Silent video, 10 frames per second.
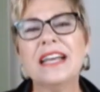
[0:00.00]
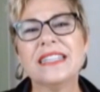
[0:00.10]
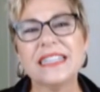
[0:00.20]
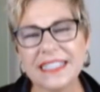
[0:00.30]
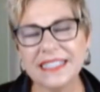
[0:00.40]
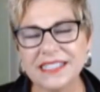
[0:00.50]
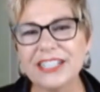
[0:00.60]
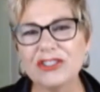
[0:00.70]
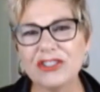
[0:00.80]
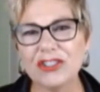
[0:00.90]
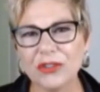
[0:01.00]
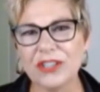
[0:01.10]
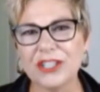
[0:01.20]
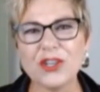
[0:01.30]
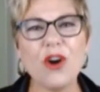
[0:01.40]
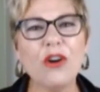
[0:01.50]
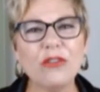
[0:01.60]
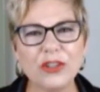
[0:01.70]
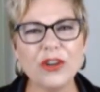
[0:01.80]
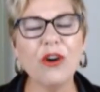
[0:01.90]
Listening to this
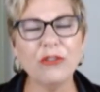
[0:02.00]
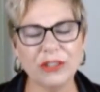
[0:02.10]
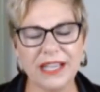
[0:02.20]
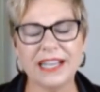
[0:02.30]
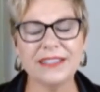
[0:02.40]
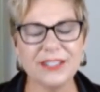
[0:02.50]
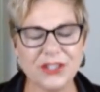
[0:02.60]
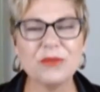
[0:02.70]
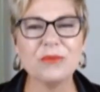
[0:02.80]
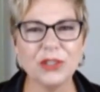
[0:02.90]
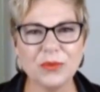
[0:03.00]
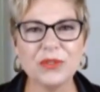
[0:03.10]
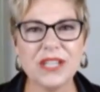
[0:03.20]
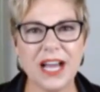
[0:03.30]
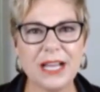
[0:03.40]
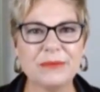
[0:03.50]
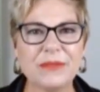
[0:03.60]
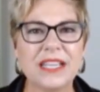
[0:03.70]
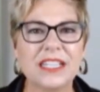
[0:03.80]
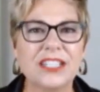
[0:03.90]
over and over again, I listened to it multiple times.
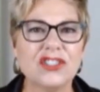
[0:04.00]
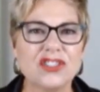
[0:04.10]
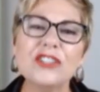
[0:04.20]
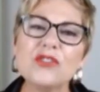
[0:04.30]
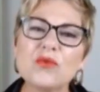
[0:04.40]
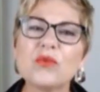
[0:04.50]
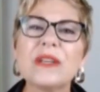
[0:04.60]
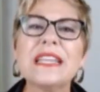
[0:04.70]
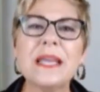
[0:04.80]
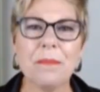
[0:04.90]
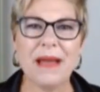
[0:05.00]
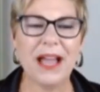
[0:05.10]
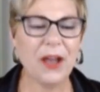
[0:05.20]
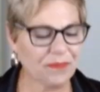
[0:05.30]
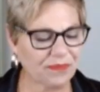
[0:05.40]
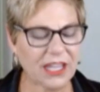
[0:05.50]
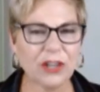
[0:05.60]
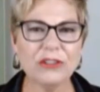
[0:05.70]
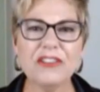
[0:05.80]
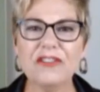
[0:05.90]
She is really about not
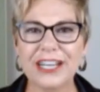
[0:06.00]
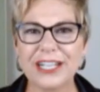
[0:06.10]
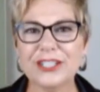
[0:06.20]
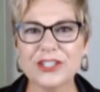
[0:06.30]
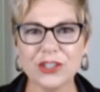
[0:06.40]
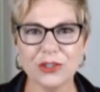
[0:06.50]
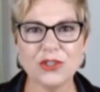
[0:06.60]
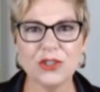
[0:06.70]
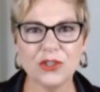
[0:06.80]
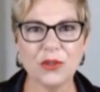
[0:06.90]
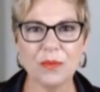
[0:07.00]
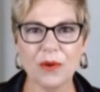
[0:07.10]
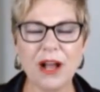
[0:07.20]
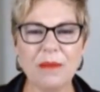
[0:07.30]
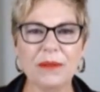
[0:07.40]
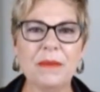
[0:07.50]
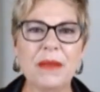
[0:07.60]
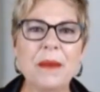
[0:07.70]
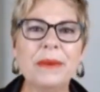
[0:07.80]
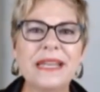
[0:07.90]
only finding a solution to the problem,
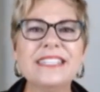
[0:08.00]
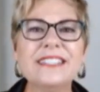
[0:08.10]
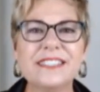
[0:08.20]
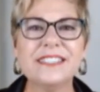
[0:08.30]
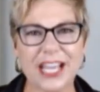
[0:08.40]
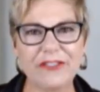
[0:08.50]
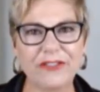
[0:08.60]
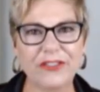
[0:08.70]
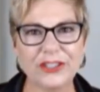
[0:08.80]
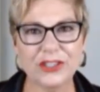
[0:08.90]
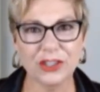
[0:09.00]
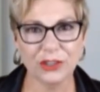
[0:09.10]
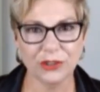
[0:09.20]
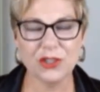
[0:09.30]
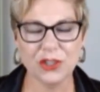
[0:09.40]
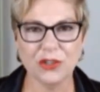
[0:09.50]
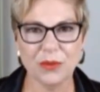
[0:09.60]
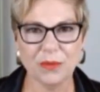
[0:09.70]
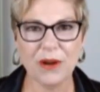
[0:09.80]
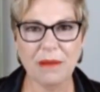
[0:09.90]
but a safe solution to
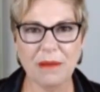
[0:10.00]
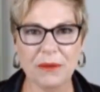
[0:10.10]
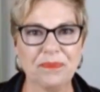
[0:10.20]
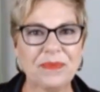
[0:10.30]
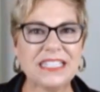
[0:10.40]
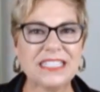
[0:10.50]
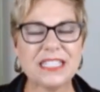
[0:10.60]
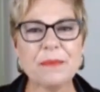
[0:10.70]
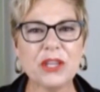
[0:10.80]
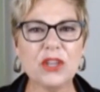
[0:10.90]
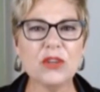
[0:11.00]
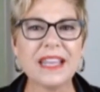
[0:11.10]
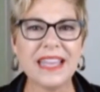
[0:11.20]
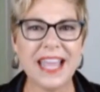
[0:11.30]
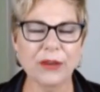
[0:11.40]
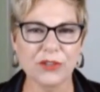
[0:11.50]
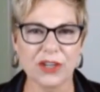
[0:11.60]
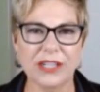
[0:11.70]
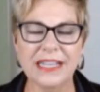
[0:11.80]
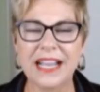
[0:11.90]
the problem and something you can count
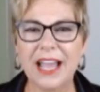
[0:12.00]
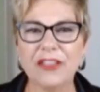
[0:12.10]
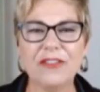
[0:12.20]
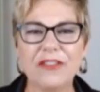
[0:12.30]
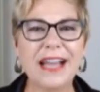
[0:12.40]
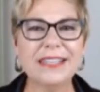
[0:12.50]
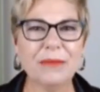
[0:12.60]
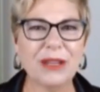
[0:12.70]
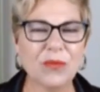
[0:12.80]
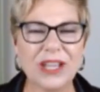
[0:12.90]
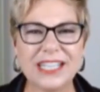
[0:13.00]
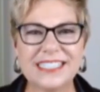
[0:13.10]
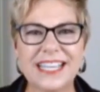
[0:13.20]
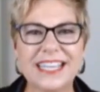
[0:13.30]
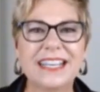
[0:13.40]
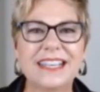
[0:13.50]
on. And the fact that Manuela said,